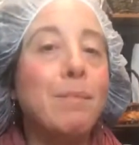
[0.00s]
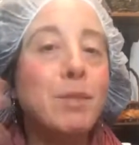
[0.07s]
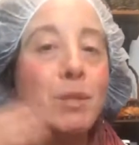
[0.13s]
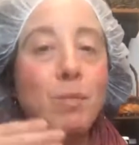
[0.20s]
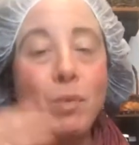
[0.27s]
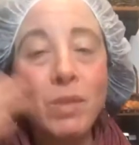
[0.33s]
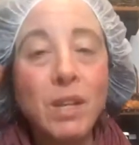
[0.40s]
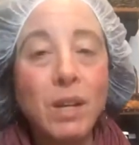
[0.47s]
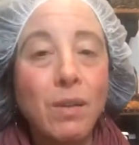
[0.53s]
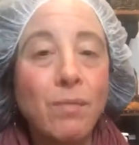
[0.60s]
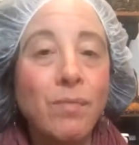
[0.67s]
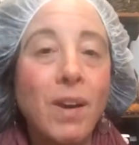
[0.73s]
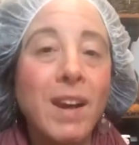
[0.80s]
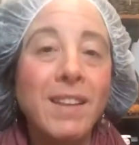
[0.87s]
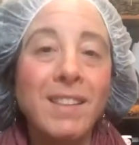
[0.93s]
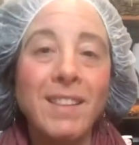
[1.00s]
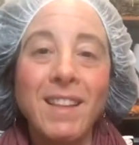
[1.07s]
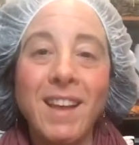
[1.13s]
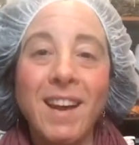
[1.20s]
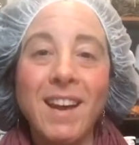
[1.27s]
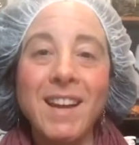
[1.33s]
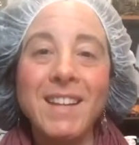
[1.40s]
smoothing of fine
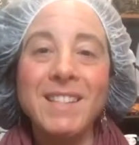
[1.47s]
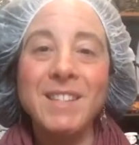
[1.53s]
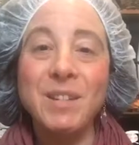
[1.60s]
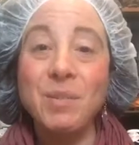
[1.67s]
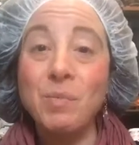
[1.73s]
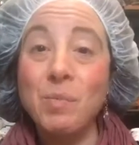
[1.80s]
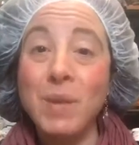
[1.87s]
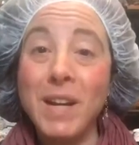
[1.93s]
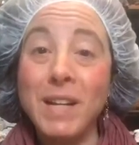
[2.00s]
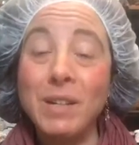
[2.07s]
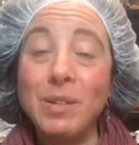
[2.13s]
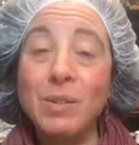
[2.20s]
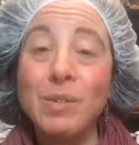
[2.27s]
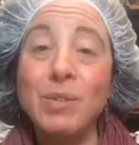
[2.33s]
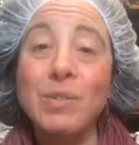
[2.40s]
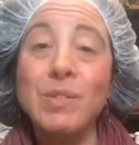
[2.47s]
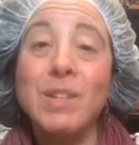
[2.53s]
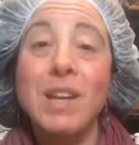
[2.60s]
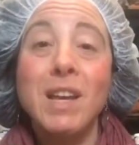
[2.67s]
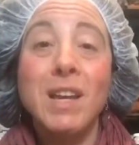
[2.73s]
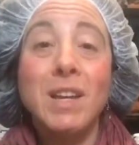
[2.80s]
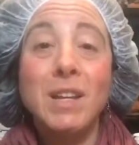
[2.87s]
lines and
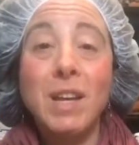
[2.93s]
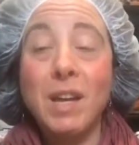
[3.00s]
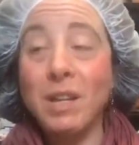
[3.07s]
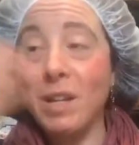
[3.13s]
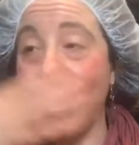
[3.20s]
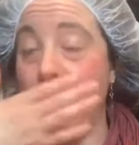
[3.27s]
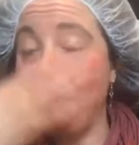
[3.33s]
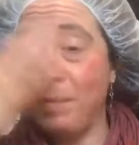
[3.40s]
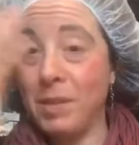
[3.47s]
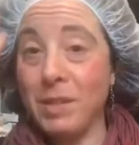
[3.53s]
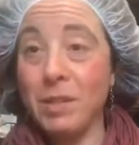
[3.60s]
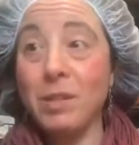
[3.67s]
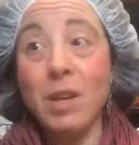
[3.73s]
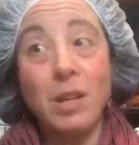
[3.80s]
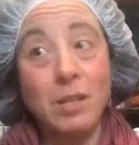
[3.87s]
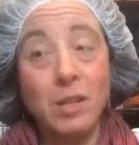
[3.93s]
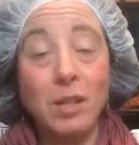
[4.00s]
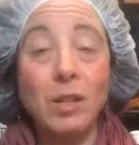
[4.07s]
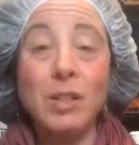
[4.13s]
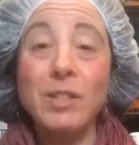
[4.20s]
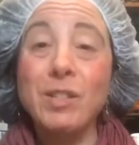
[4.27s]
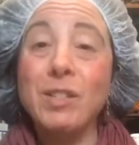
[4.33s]
wrinkles. It is a
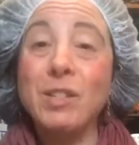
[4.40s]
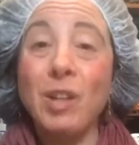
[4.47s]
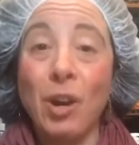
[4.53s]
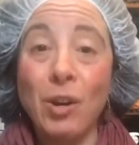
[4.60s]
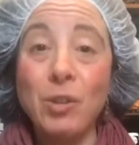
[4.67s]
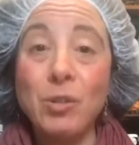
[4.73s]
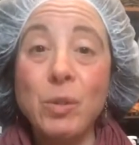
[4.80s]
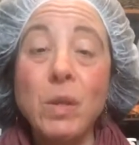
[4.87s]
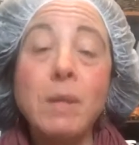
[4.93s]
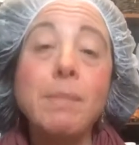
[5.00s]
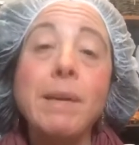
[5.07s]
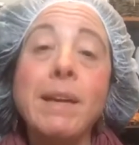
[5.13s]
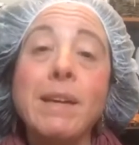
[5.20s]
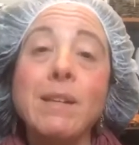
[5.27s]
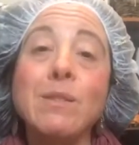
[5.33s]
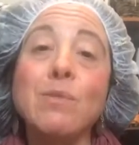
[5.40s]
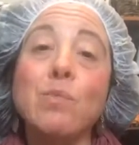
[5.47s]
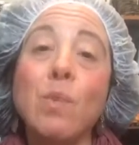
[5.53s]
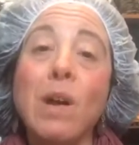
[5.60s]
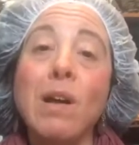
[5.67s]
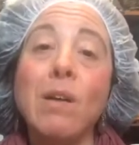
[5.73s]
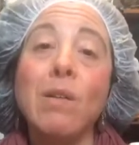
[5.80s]
good scar treatment as
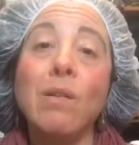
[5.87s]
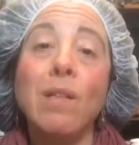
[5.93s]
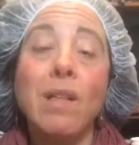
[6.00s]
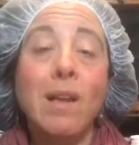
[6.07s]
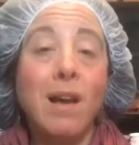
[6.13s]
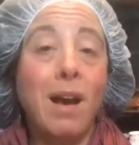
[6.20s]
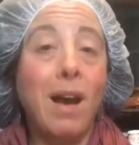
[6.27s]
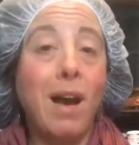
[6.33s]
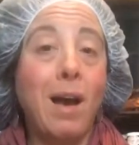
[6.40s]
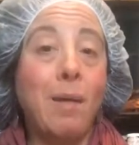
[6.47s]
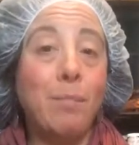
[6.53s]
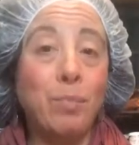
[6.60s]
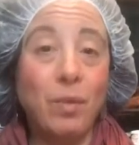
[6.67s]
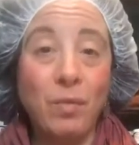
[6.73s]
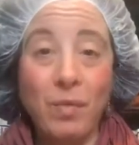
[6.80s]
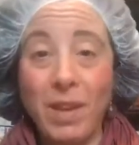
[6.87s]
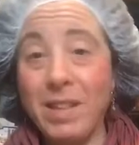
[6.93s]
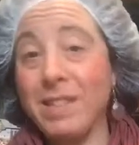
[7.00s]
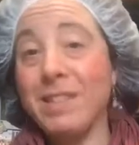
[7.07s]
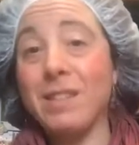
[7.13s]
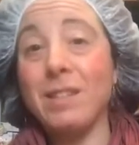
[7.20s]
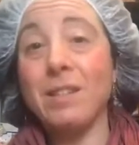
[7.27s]
well,
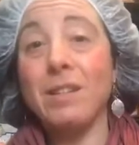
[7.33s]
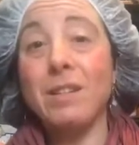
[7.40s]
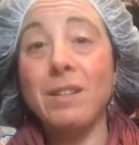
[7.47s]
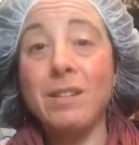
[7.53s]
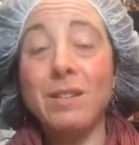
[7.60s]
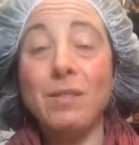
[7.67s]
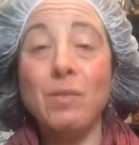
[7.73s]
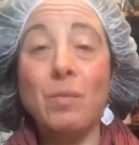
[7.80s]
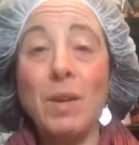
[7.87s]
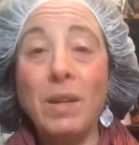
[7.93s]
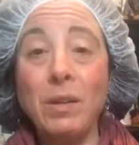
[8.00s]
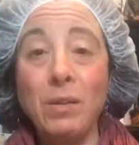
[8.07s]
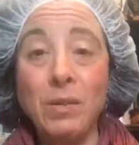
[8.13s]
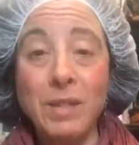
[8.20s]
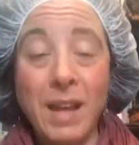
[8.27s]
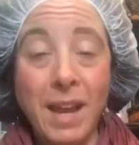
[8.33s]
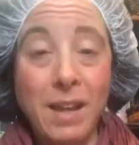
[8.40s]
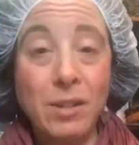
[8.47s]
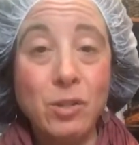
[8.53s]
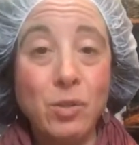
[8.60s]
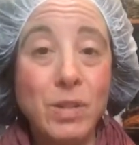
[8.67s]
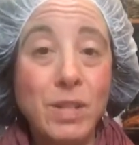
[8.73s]
prevents wrinkles
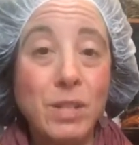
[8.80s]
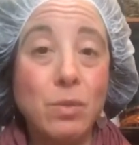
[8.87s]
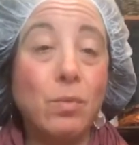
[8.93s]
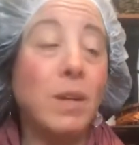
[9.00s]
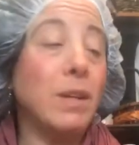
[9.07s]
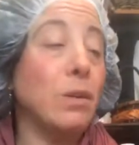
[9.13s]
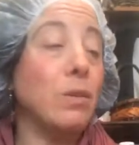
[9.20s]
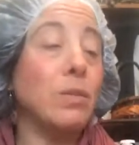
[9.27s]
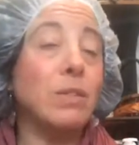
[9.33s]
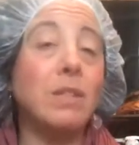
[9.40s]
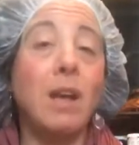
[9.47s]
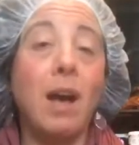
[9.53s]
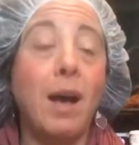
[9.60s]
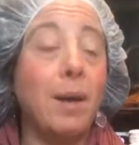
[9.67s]
and treats wrinkles.